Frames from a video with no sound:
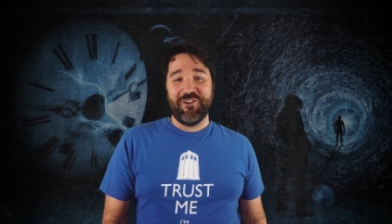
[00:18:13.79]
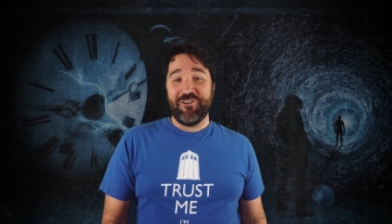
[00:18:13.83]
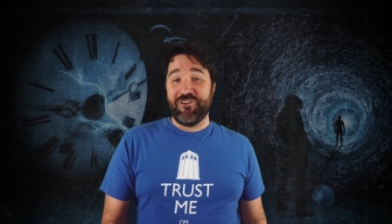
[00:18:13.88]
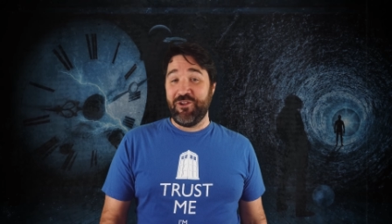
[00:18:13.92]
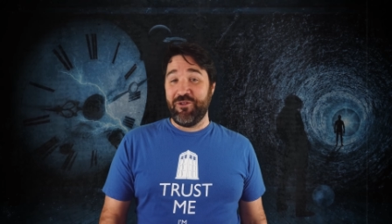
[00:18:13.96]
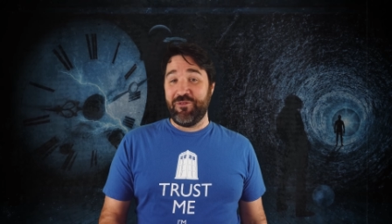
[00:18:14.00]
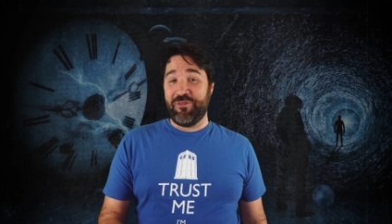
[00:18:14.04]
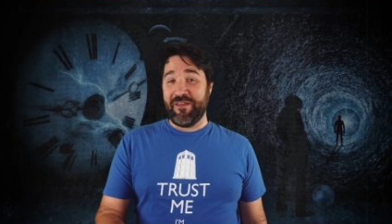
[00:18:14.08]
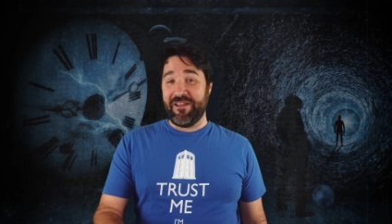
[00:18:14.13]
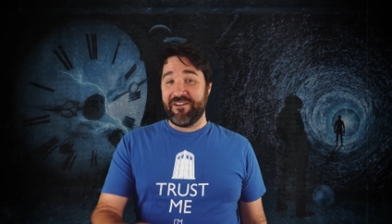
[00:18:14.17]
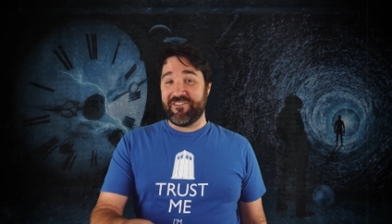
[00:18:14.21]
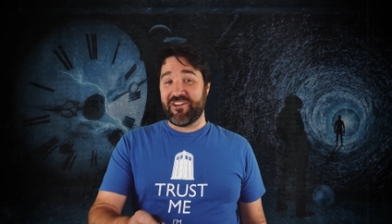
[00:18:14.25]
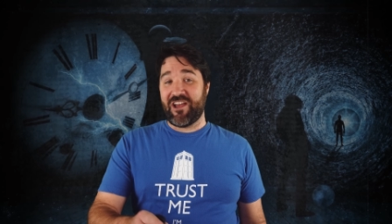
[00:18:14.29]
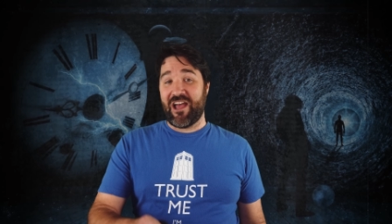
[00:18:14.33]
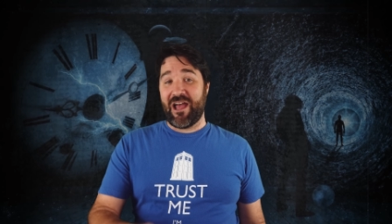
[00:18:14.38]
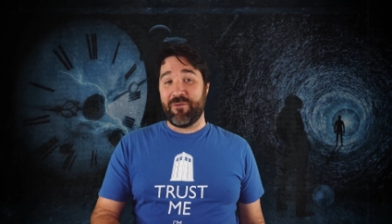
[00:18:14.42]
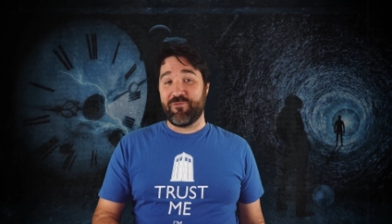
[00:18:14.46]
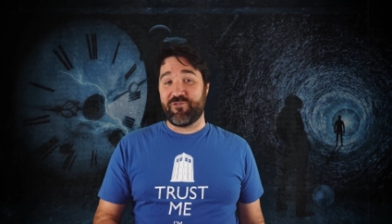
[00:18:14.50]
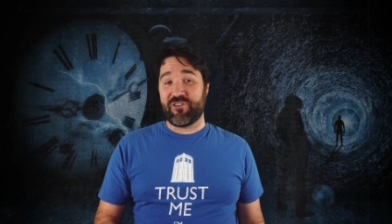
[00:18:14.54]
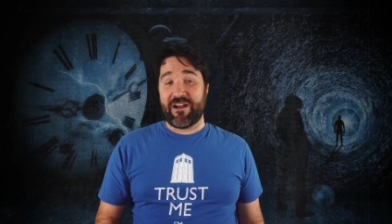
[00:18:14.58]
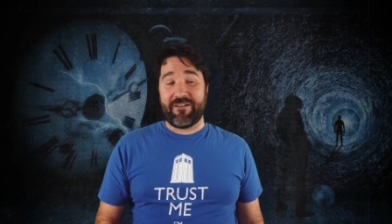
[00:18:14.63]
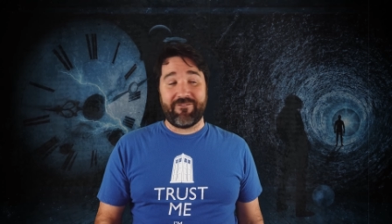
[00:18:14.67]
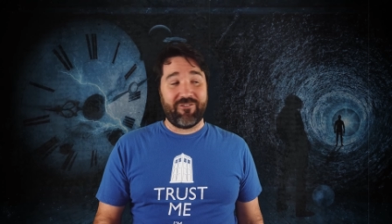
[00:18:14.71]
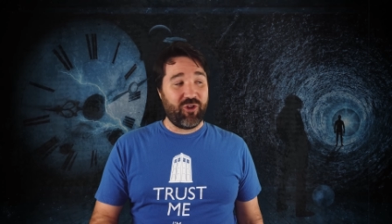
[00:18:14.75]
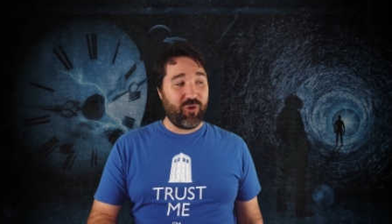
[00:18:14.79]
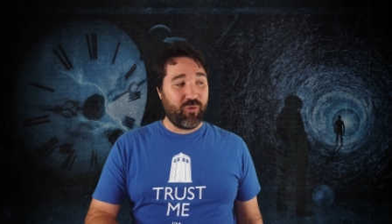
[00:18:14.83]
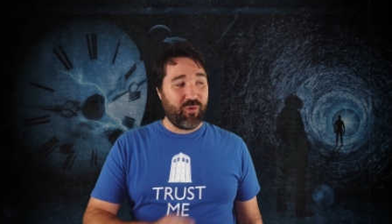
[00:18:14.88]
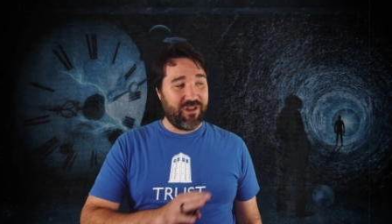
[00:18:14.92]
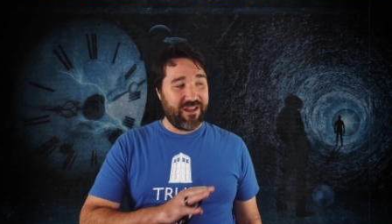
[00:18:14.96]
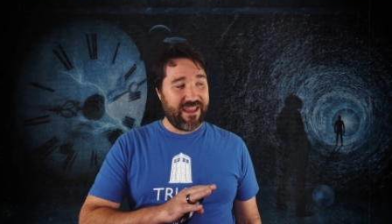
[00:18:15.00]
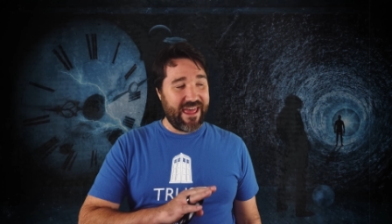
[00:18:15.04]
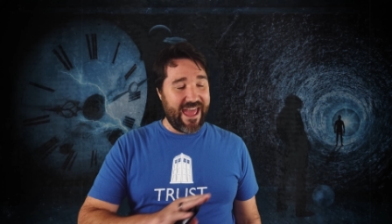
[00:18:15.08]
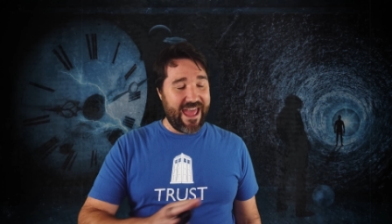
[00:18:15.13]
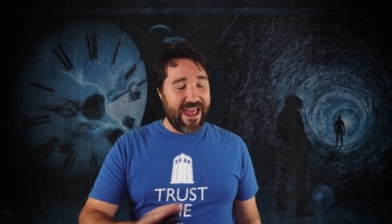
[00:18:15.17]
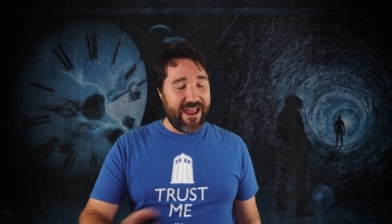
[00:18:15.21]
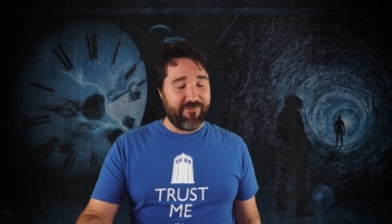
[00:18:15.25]
do you think time travel
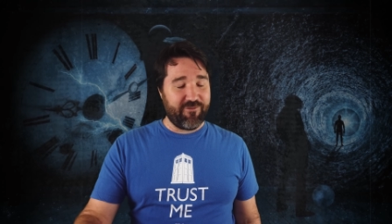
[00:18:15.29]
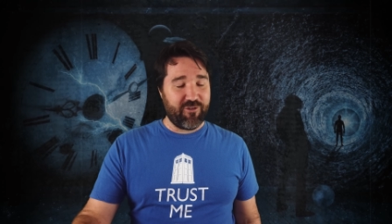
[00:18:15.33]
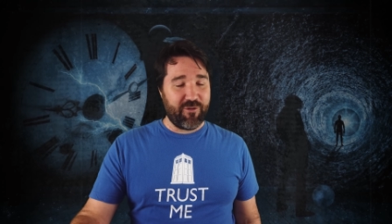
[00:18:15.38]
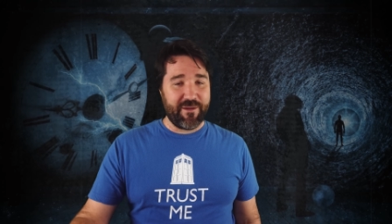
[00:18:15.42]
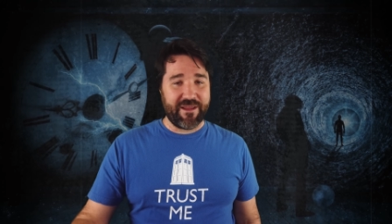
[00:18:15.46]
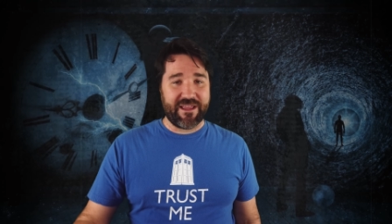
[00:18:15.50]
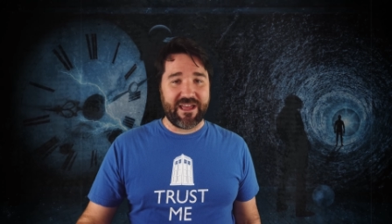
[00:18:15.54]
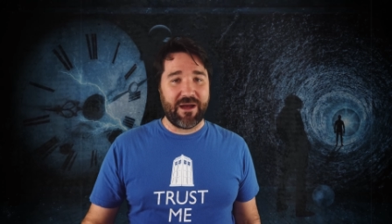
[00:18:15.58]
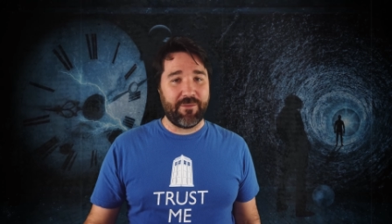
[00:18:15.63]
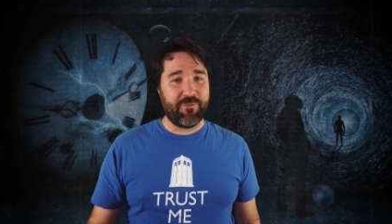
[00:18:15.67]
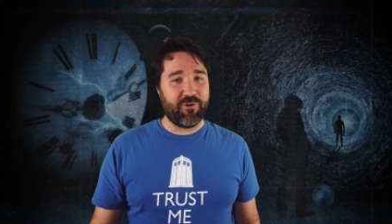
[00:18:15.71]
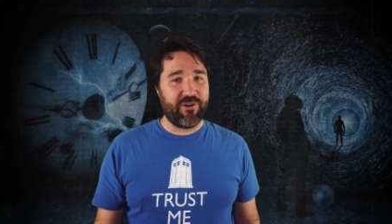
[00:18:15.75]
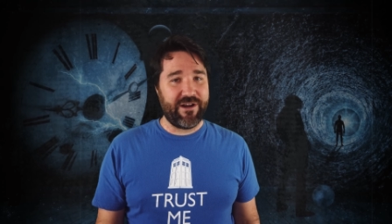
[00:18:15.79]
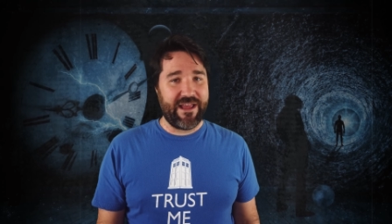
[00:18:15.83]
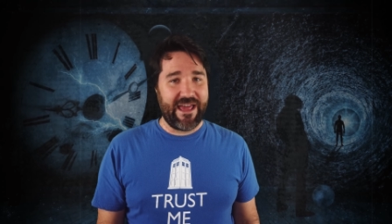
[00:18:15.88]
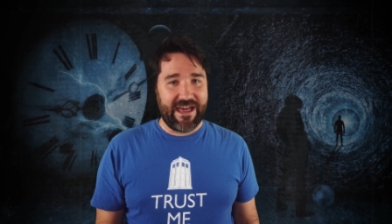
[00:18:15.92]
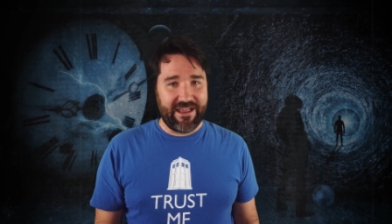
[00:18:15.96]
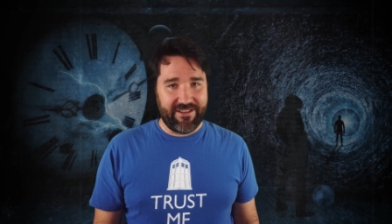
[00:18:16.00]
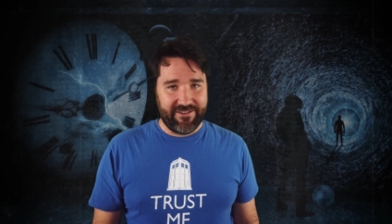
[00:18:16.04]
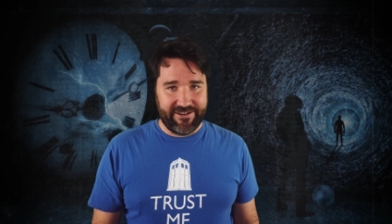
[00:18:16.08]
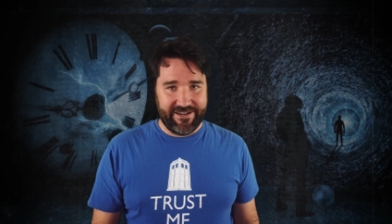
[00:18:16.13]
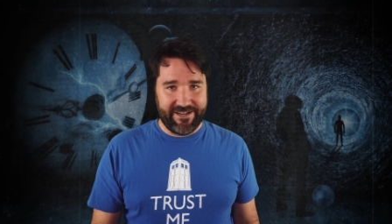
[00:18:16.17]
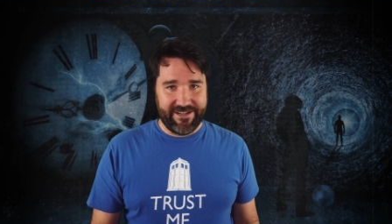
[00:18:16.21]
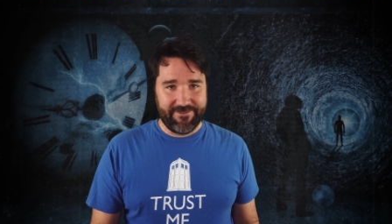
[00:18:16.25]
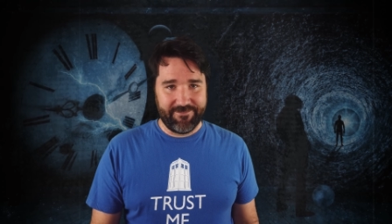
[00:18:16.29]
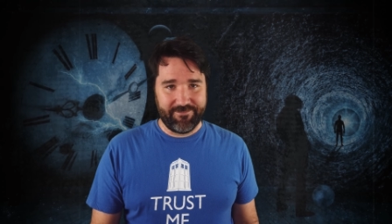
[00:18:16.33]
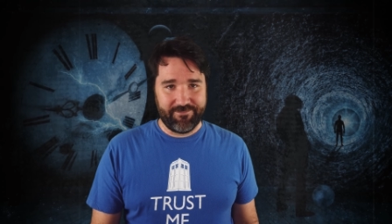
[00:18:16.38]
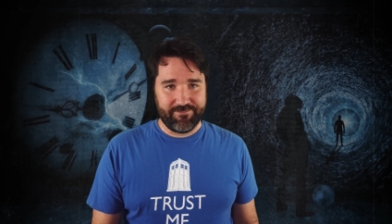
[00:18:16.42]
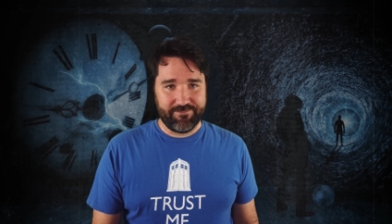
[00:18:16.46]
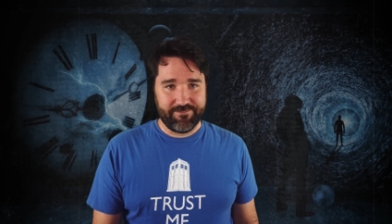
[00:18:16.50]
will ever become a reality?